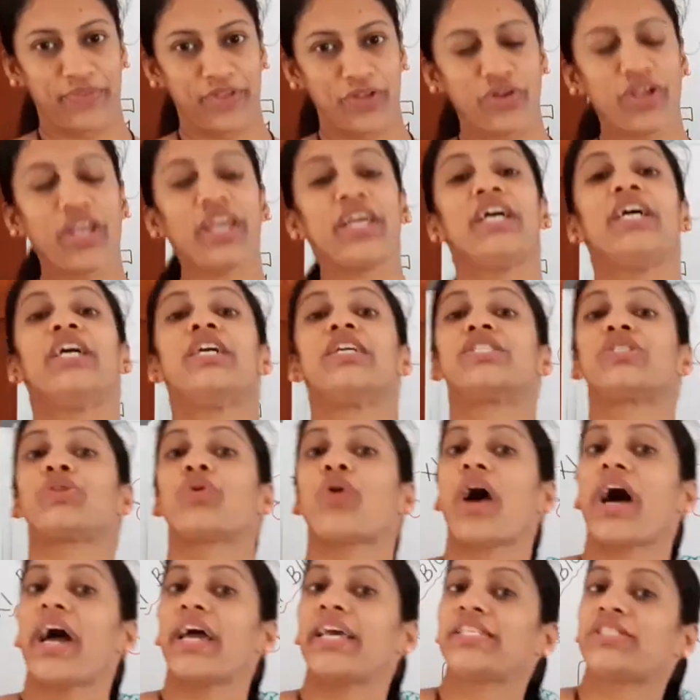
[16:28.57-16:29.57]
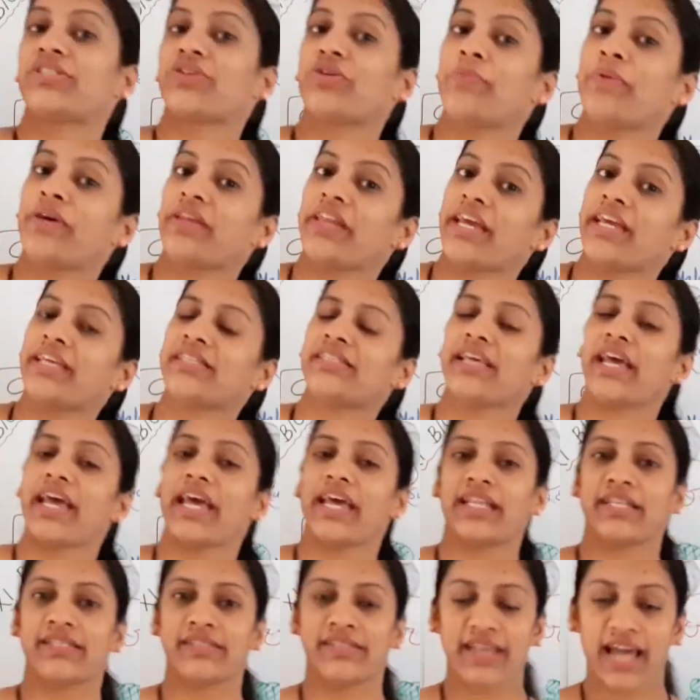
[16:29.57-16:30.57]
Okay, so isomerase
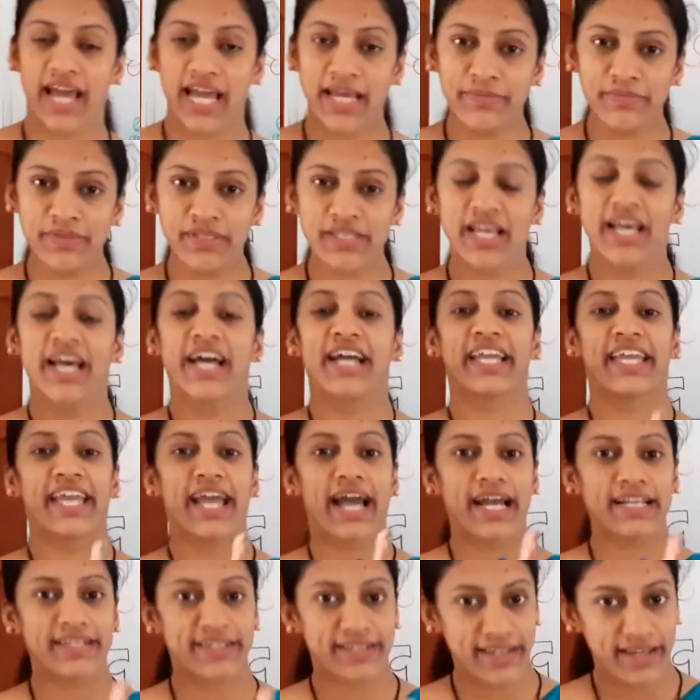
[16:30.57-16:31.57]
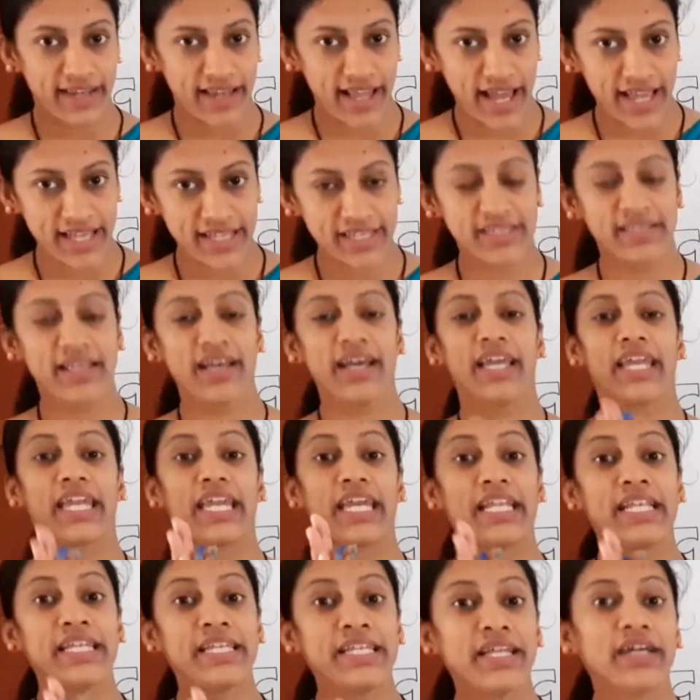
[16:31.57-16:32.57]
enzymes catalyze
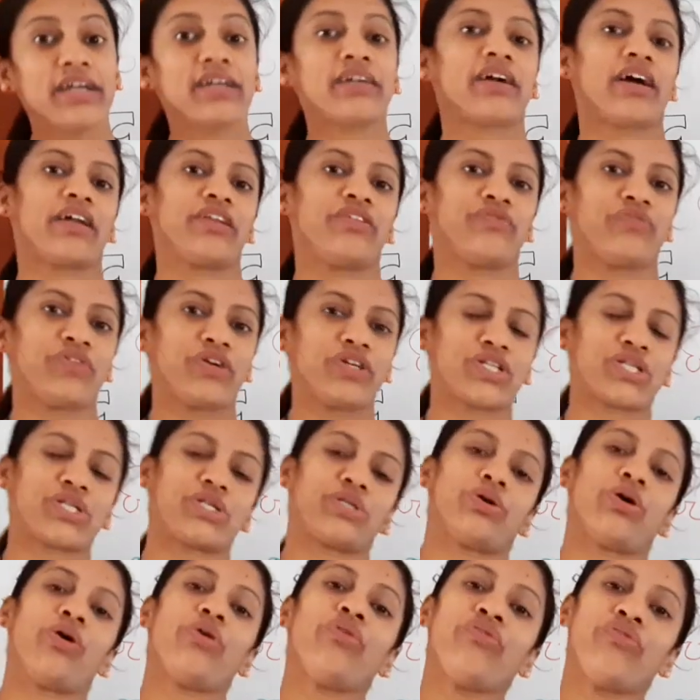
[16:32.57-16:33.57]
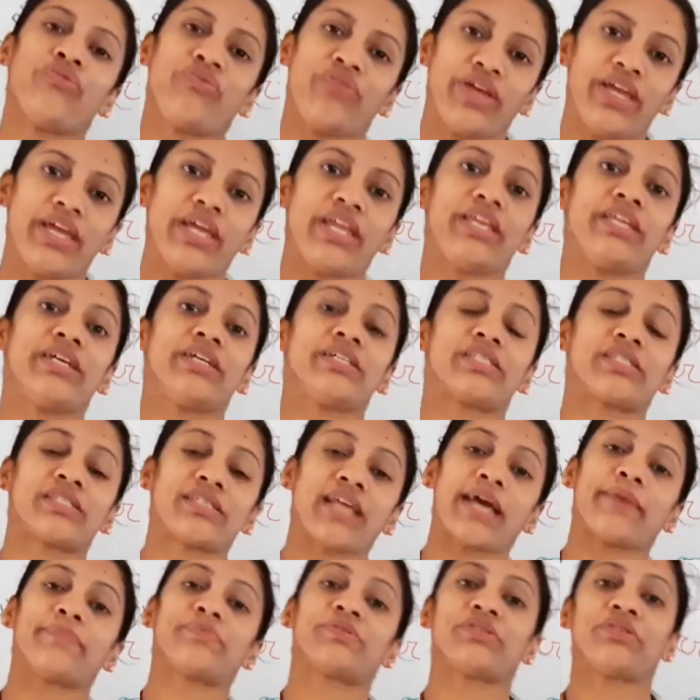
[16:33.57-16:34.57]
the interconversion of various
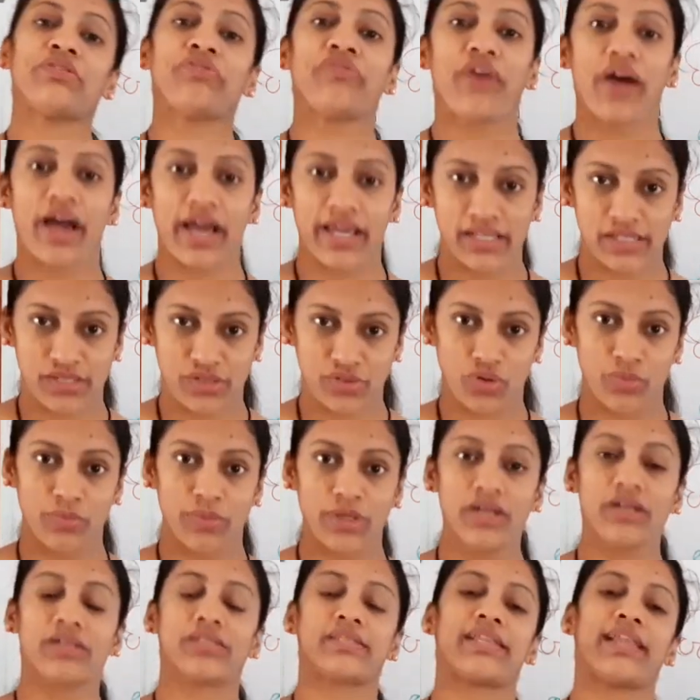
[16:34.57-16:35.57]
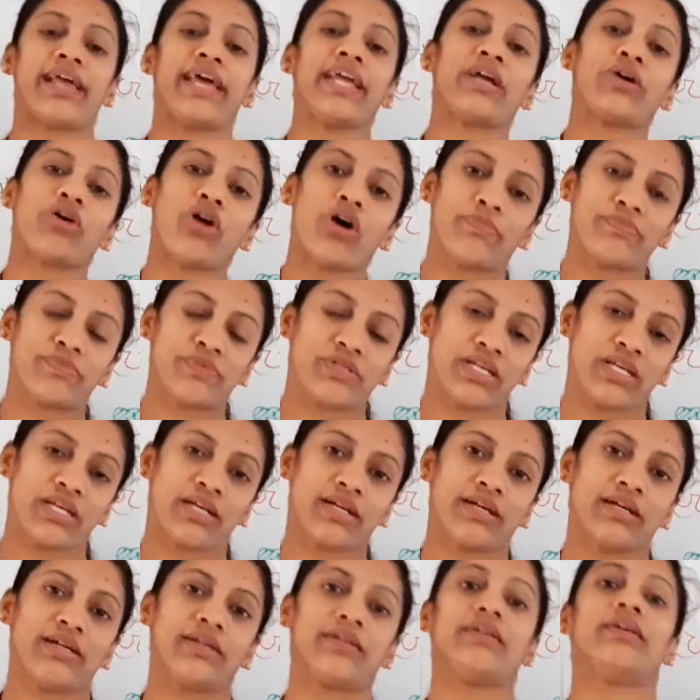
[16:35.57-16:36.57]
types of isomers like
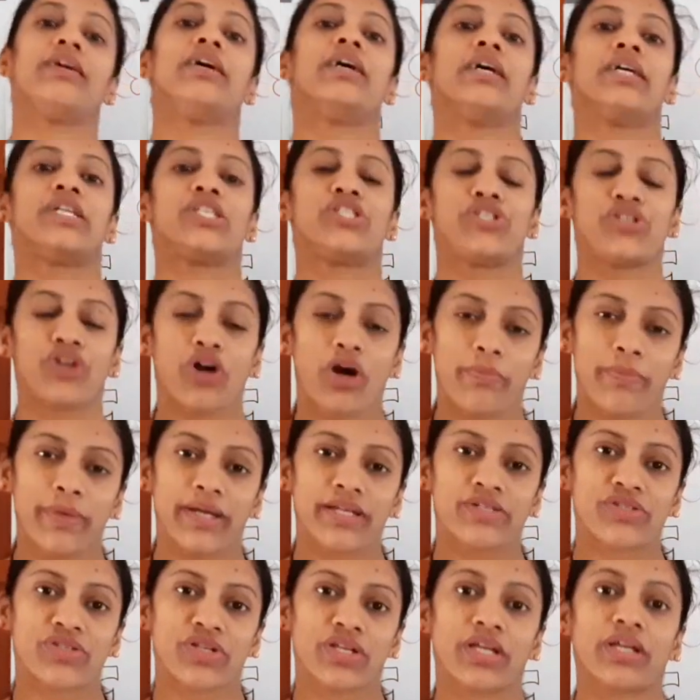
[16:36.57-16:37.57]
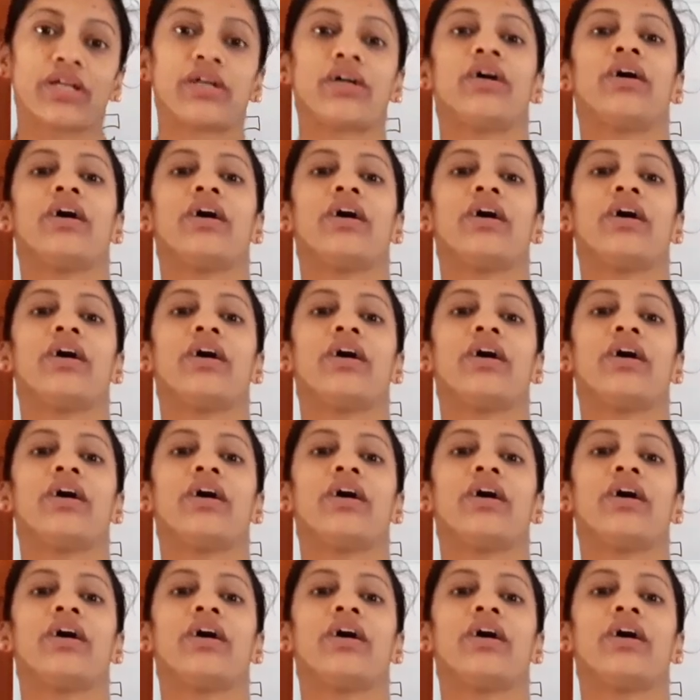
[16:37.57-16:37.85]
optical, geometric,